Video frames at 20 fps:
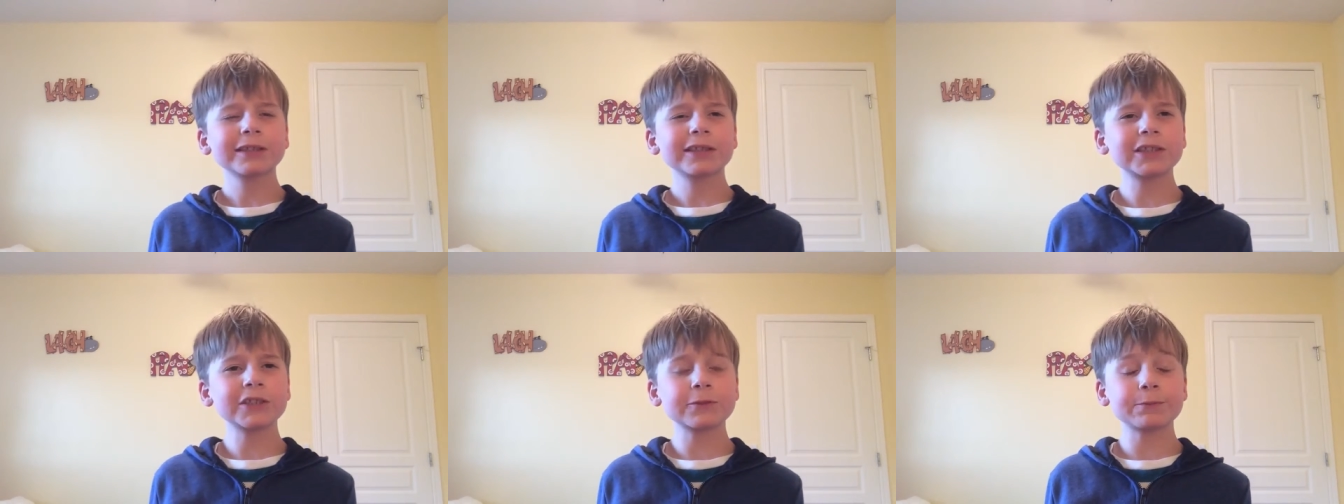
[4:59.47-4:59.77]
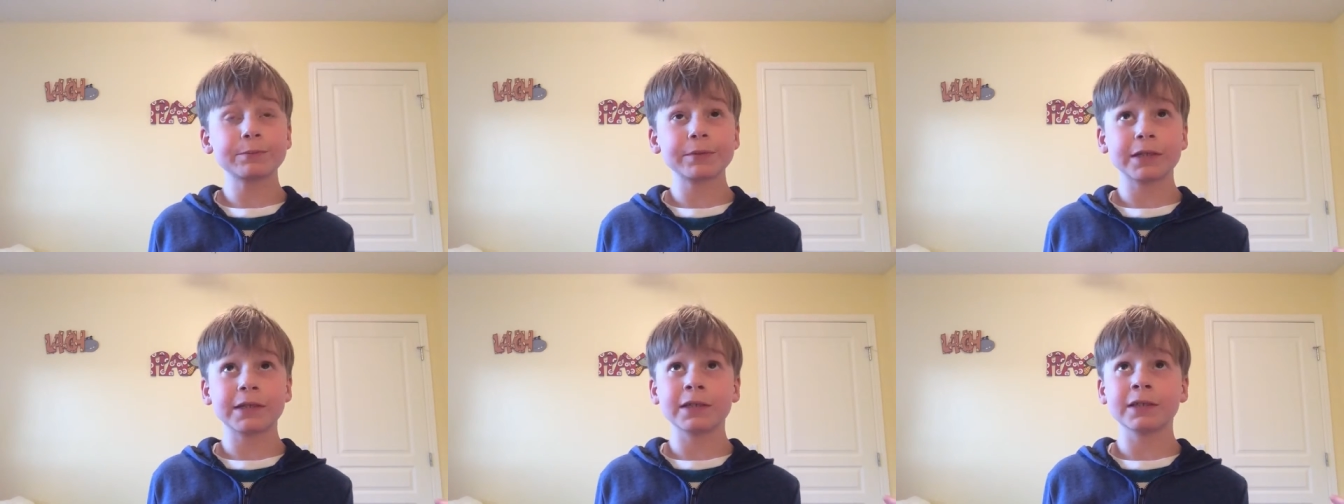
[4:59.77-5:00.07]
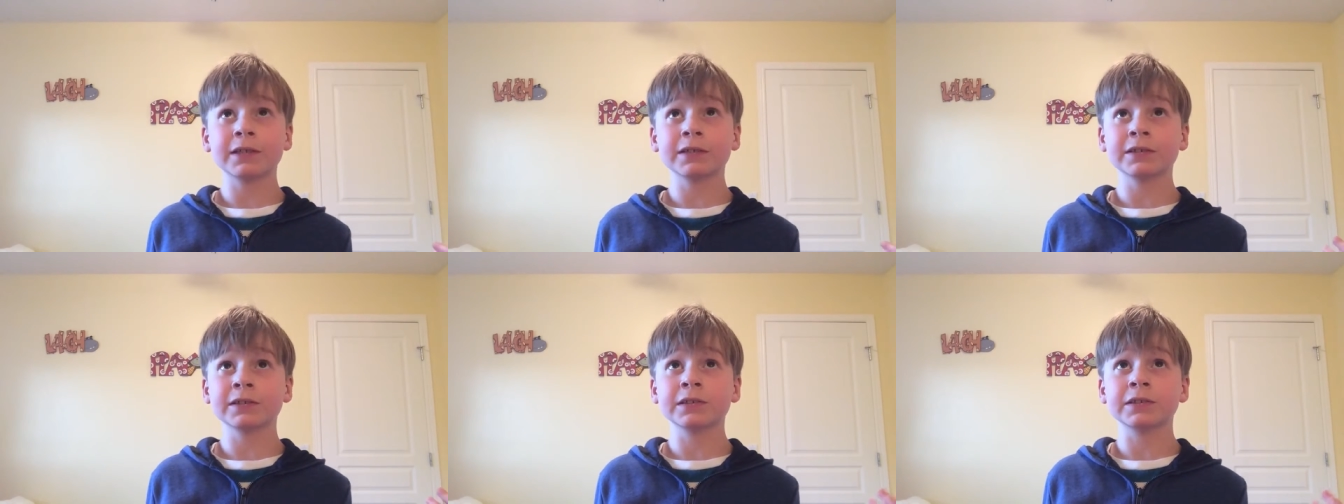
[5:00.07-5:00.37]
just
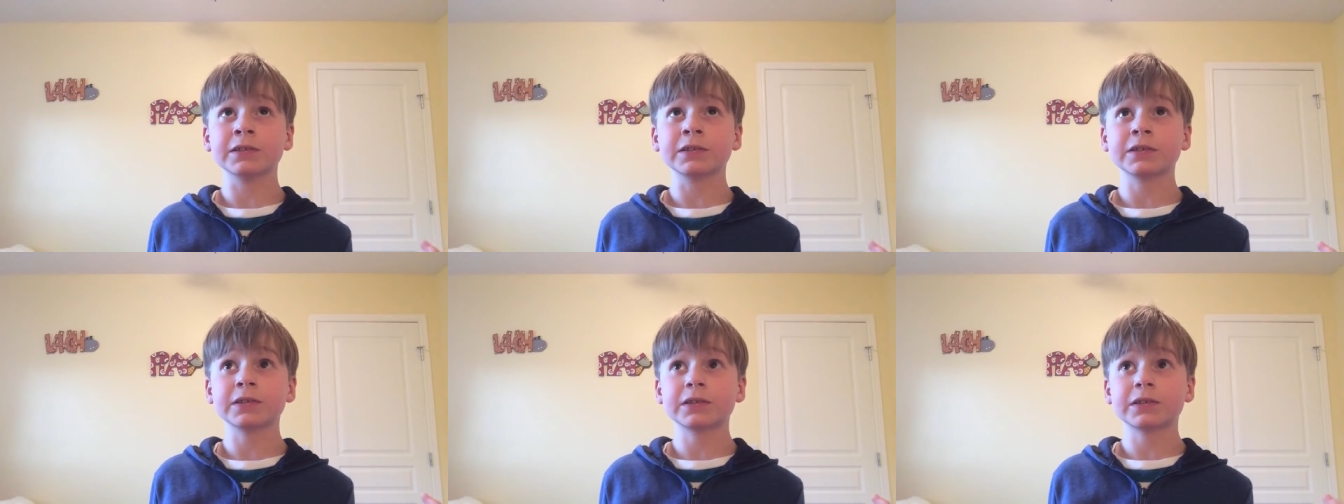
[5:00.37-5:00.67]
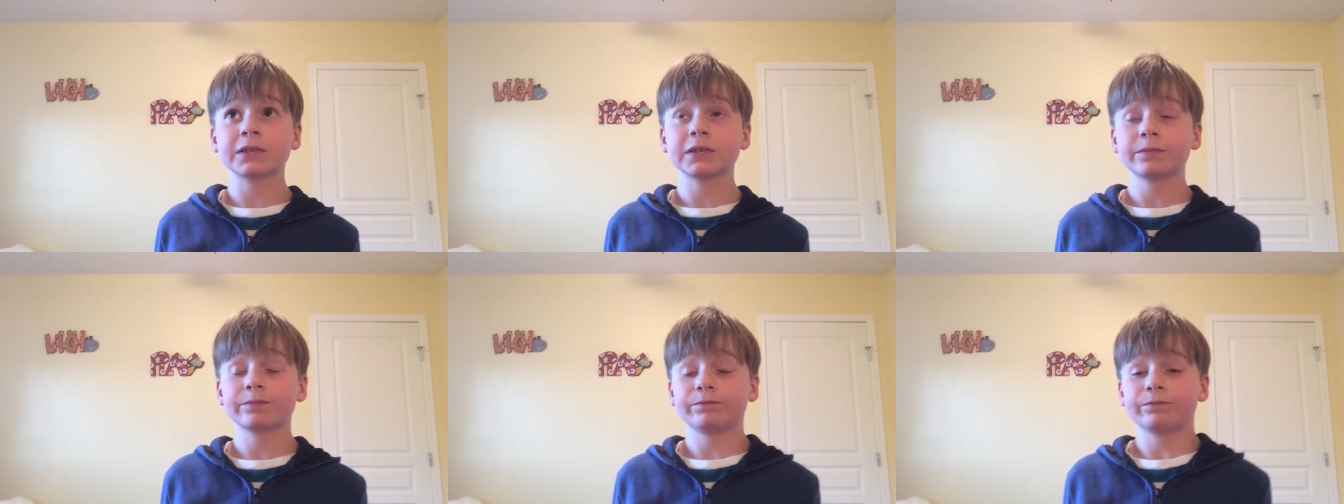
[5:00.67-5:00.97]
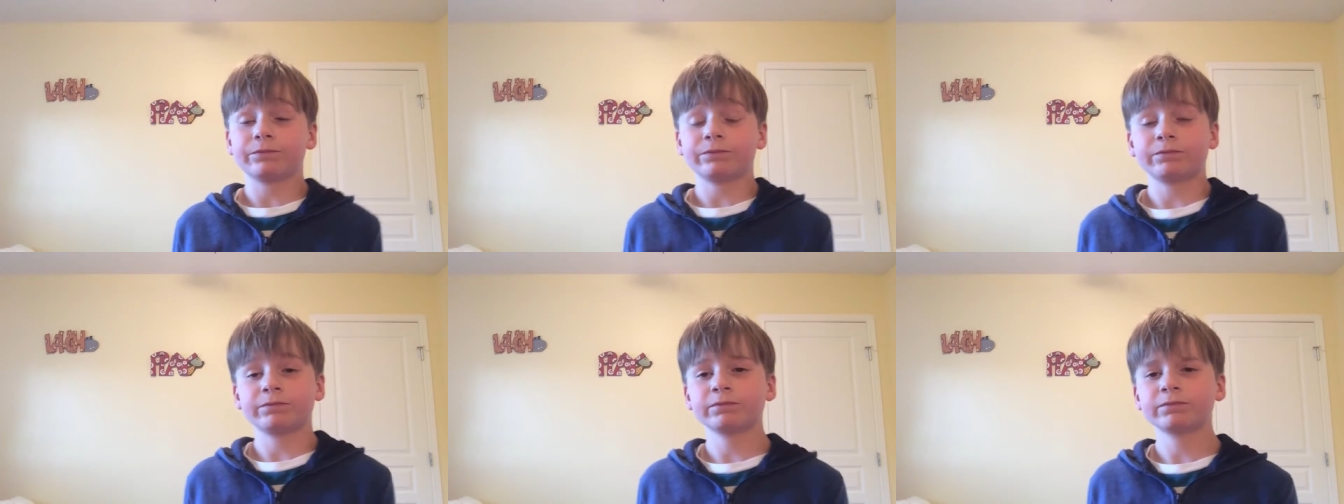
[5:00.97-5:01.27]
because
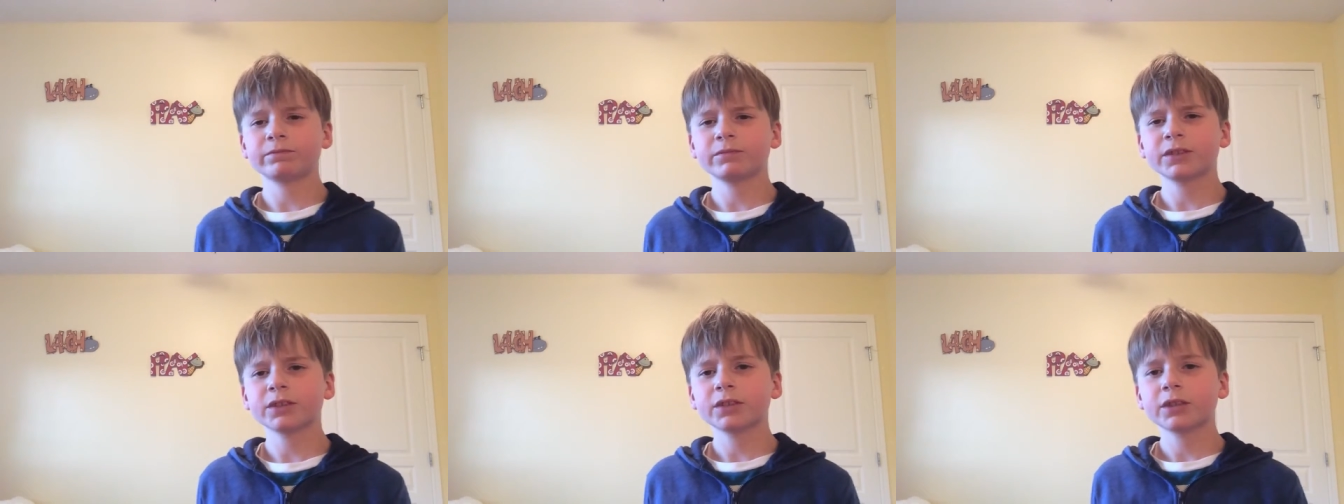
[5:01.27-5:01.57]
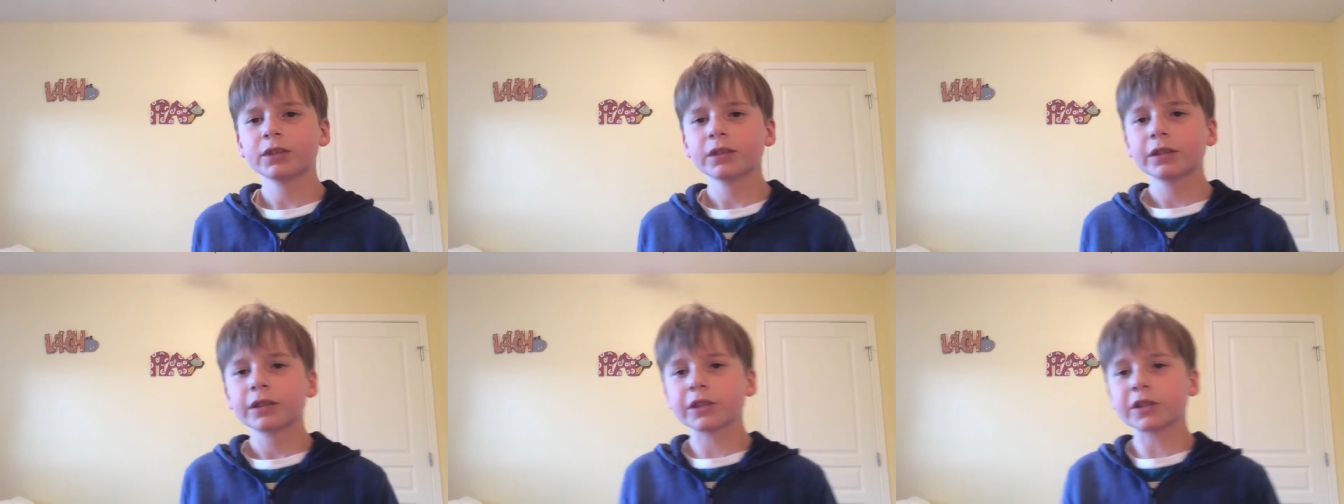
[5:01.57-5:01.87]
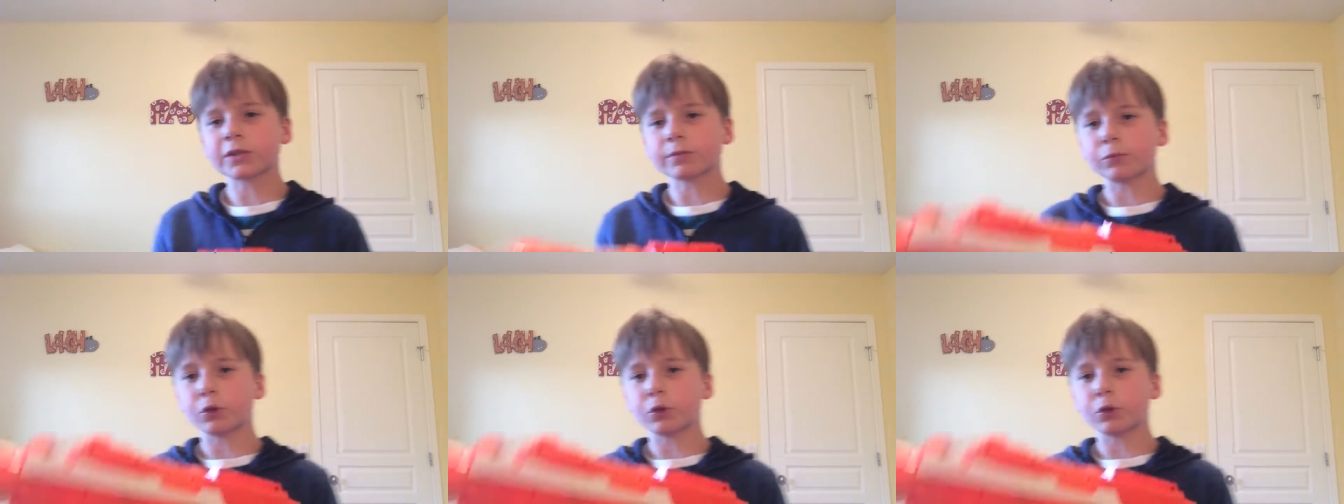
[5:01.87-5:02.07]
it's